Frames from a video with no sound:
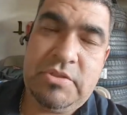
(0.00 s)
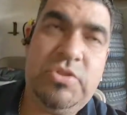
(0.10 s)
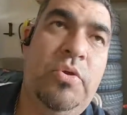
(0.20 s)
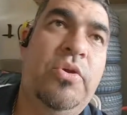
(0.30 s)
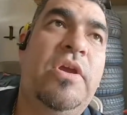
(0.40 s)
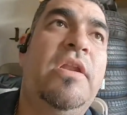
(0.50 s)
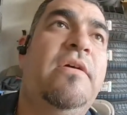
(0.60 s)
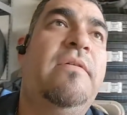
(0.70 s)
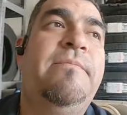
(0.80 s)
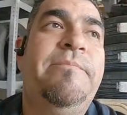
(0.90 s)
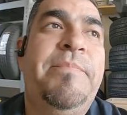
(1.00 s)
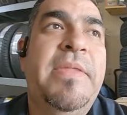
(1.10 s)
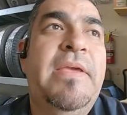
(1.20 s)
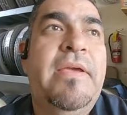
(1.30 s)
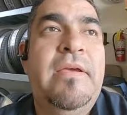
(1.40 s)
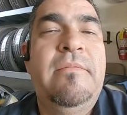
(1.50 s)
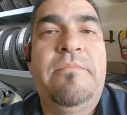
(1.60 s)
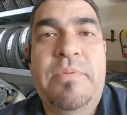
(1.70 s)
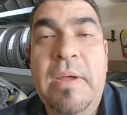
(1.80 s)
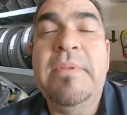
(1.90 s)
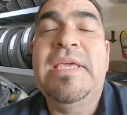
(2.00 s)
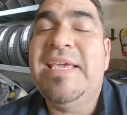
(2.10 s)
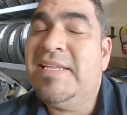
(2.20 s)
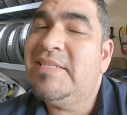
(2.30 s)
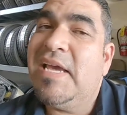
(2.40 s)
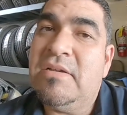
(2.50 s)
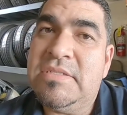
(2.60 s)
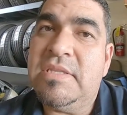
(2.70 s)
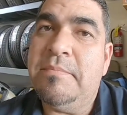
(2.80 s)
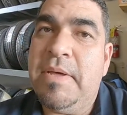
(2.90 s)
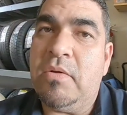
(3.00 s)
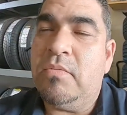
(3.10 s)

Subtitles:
So you're gonna probably get down to the metal